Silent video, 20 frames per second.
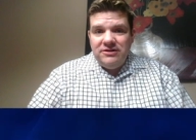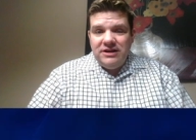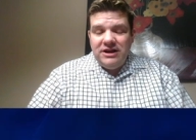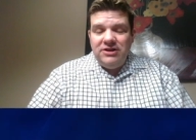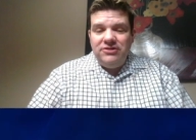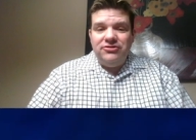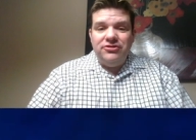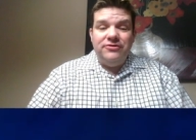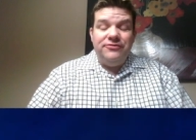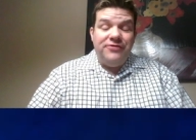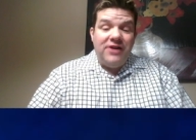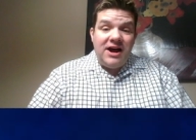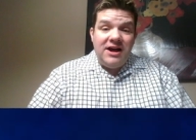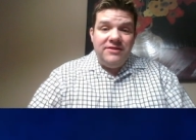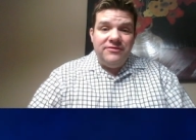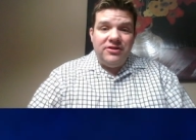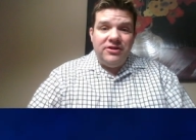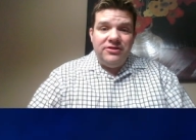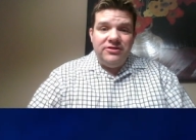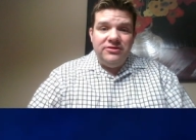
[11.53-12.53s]
injured
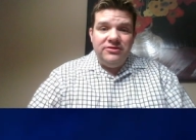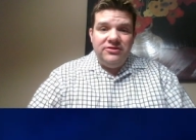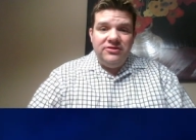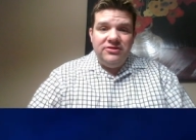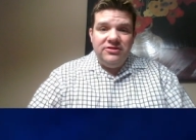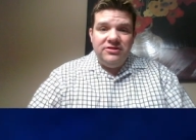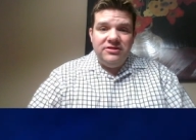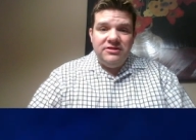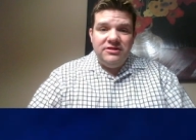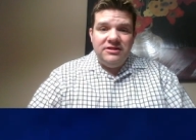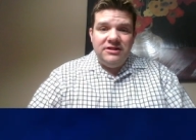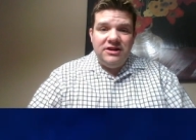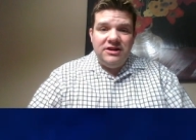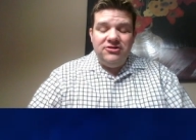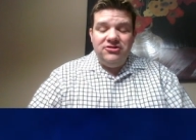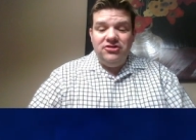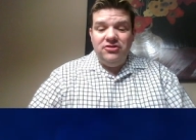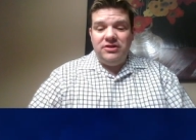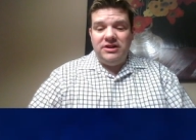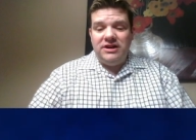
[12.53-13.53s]
five others at a
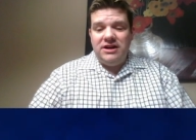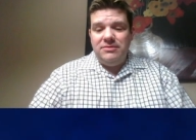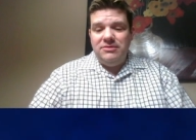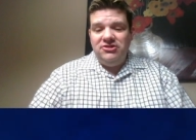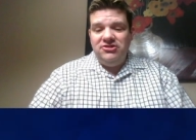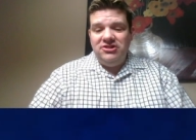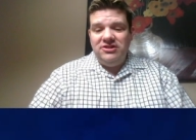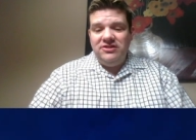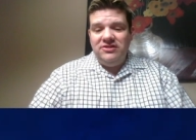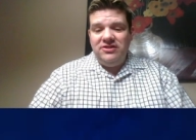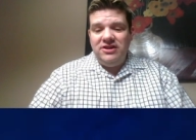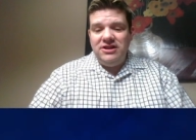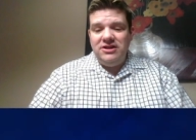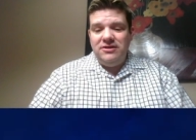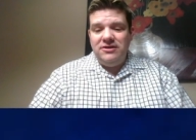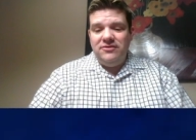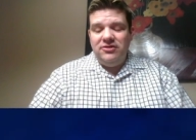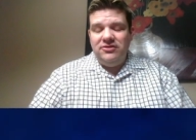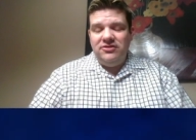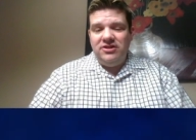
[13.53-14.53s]
shooting at Michigan State
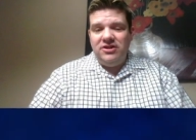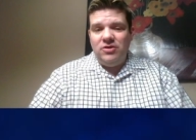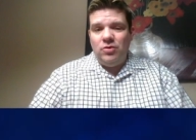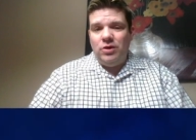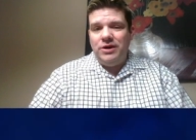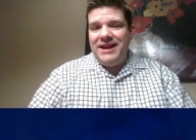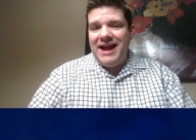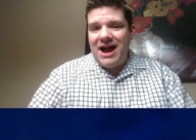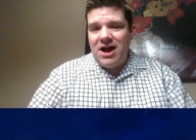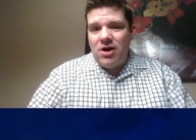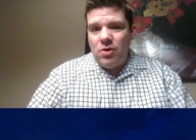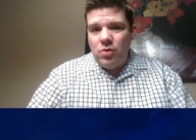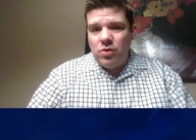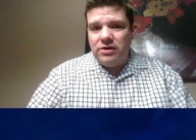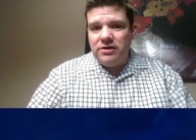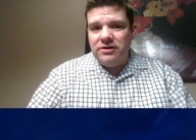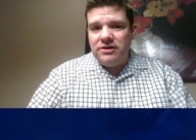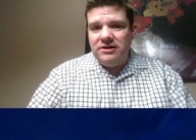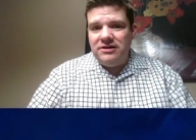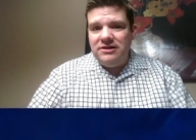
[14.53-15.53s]
University. Well, now
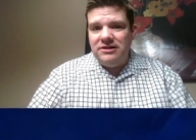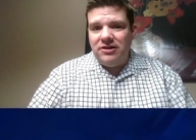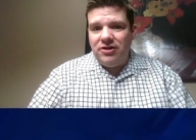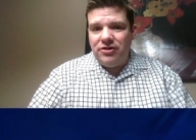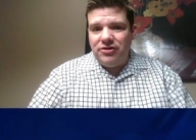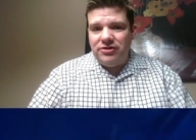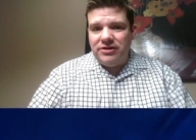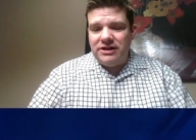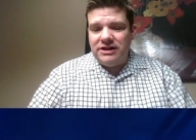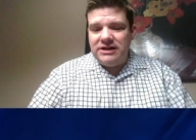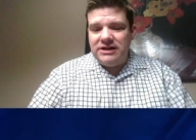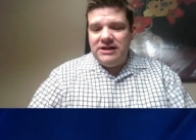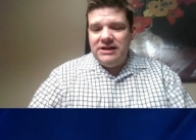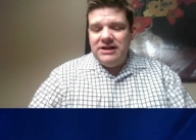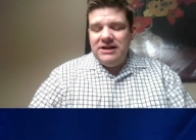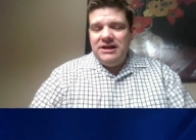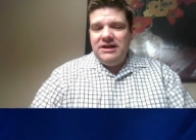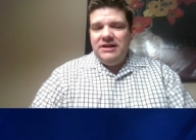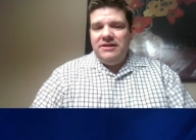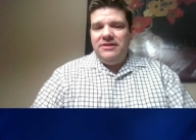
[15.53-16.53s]
we're learning
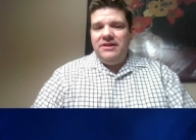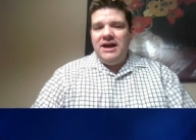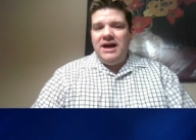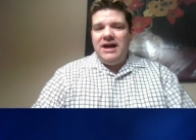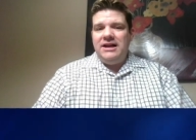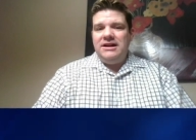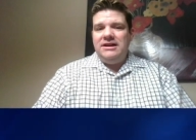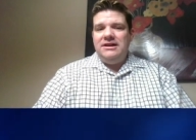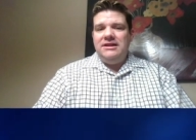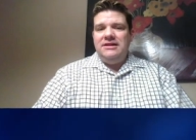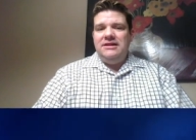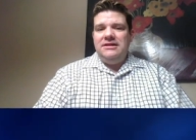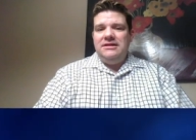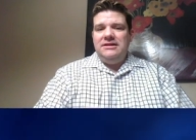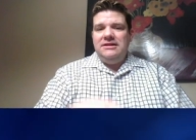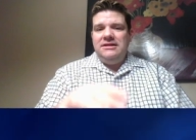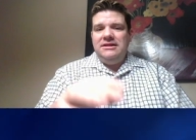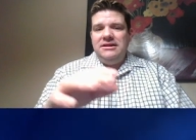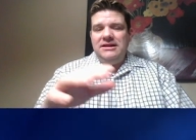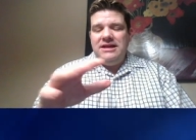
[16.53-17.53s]
that
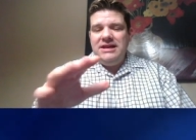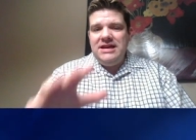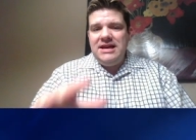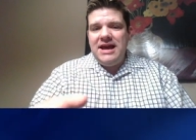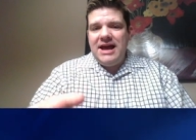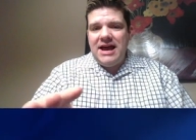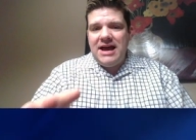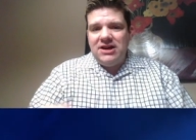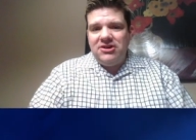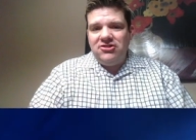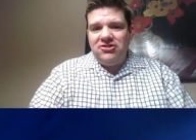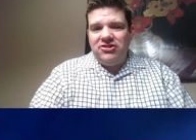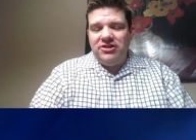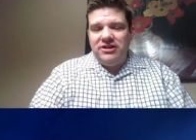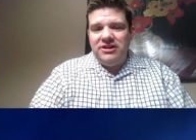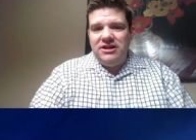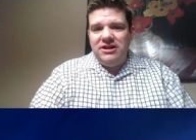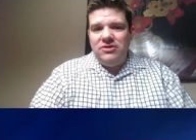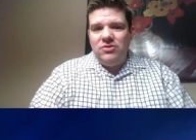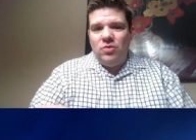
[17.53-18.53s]
he
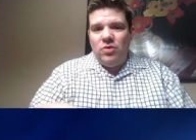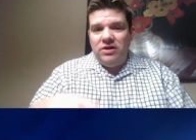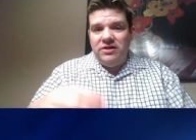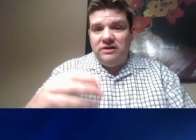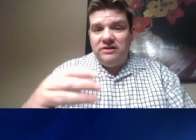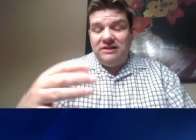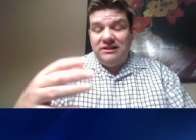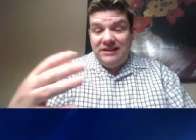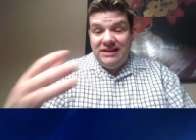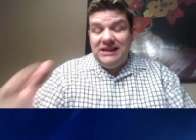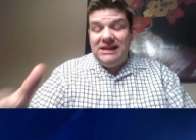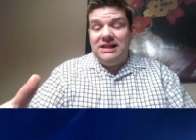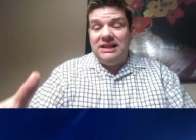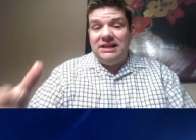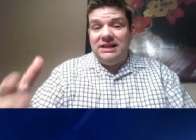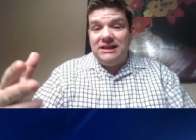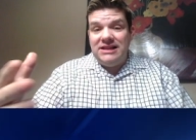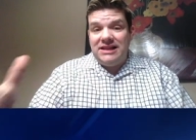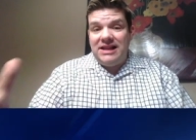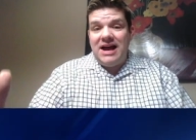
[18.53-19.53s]
actually was
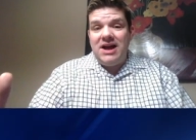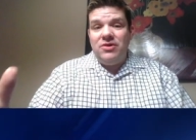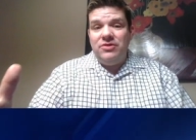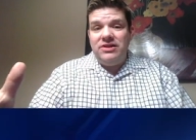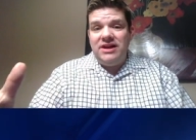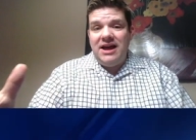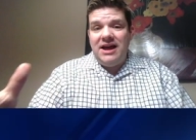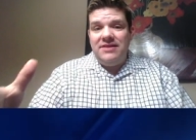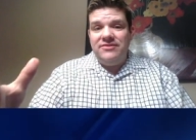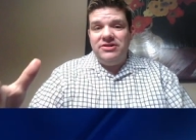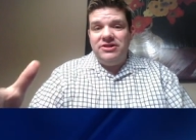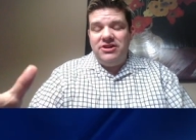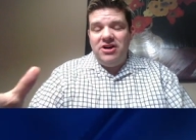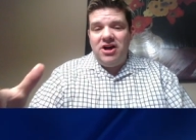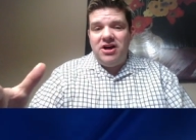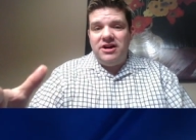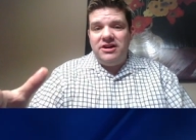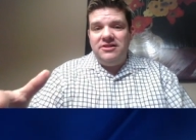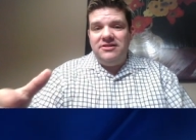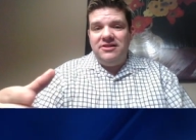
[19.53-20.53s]
legally allowed to have a
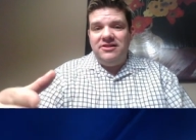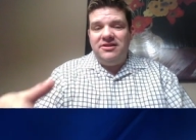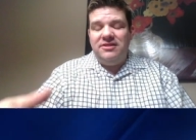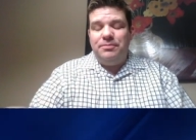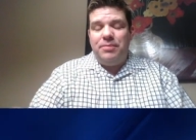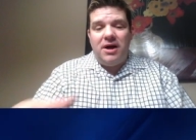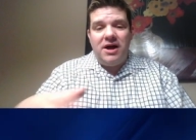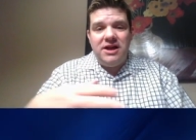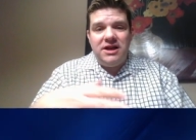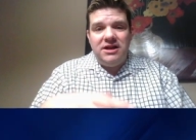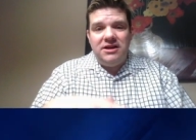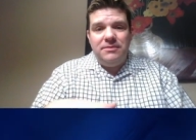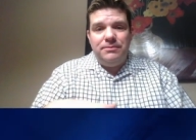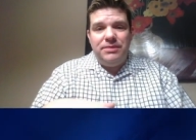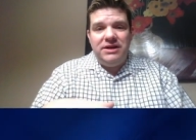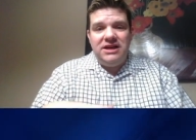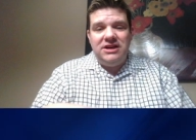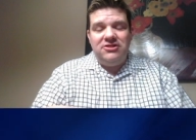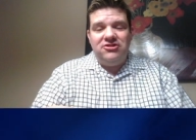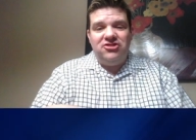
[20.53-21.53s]
gun despite
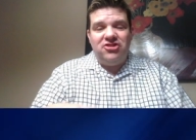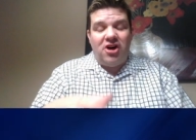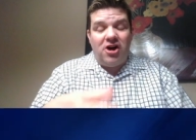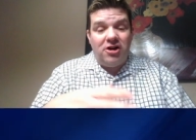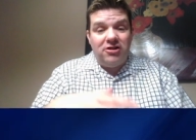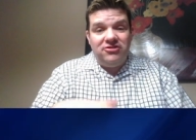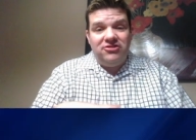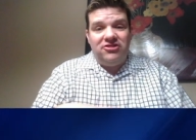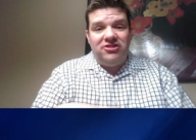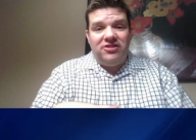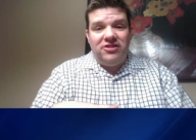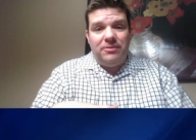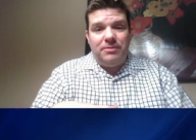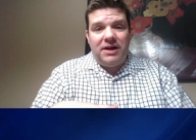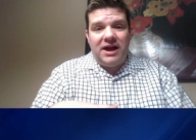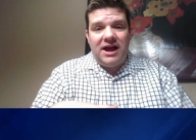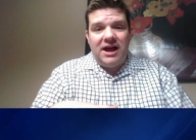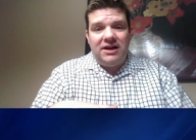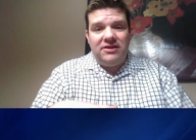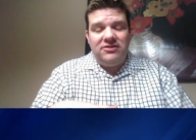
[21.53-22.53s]
being charged in the
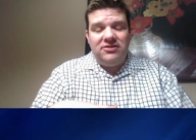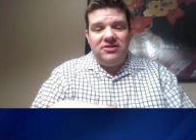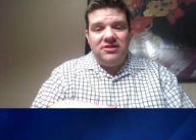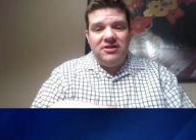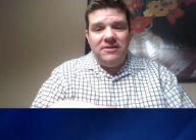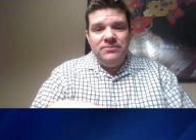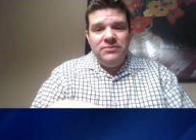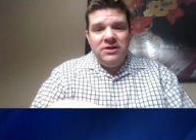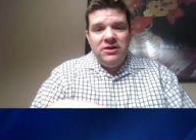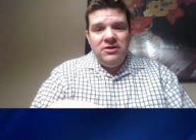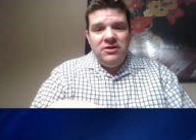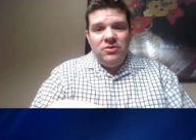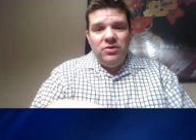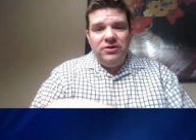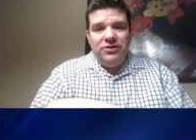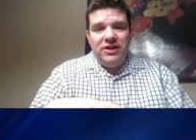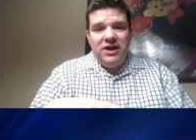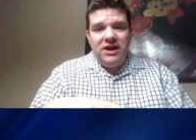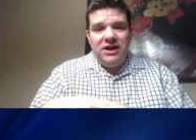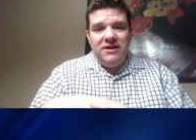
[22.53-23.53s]
past
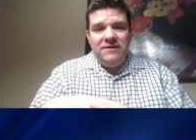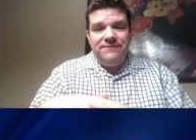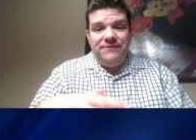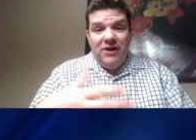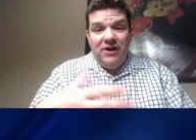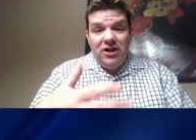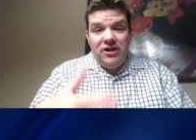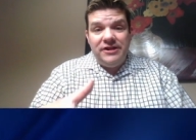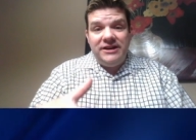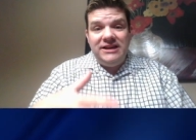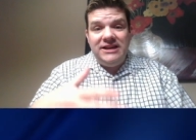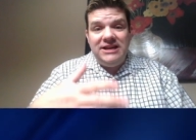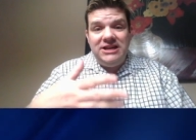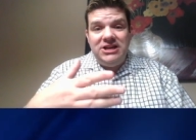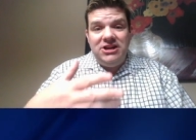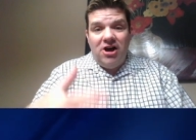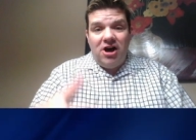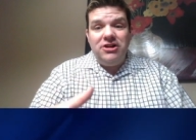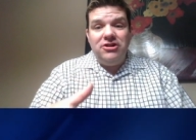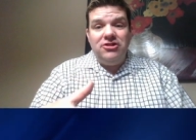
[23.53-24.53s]
with a felony
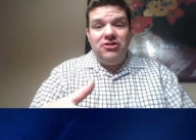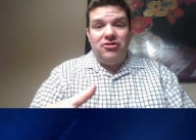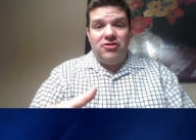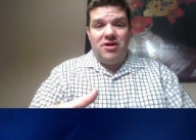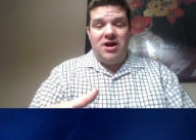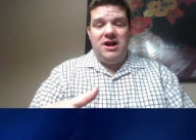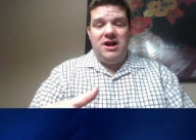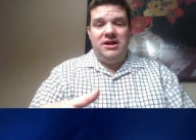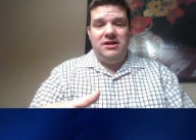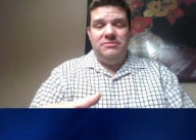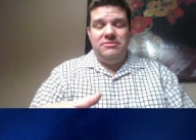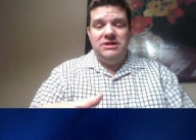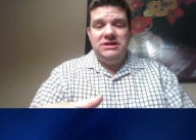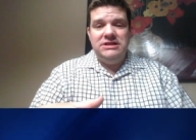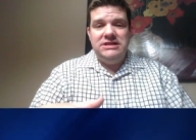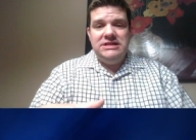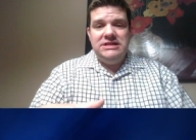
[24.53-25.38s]
gun crime.